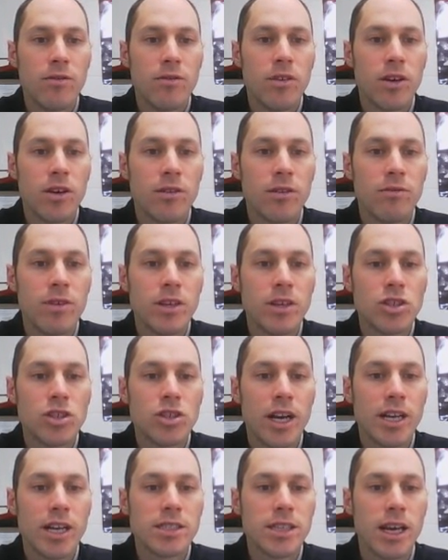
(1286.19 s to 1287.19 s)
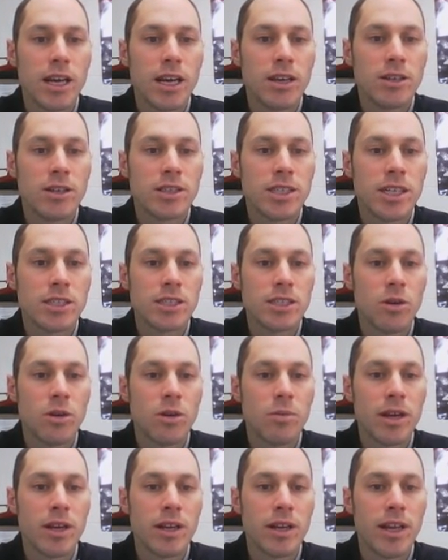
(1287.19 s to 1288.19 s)
If you can visualize that, you see it's
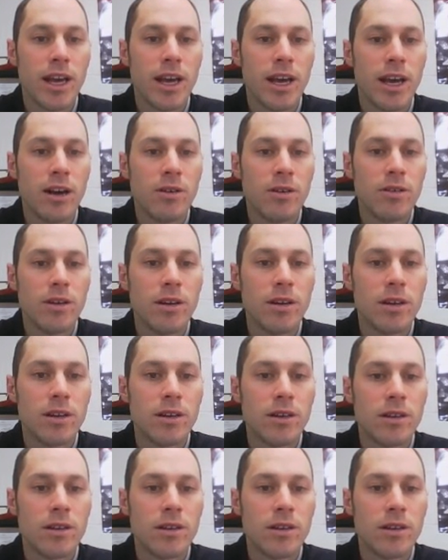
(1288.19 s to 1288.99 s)
opening down.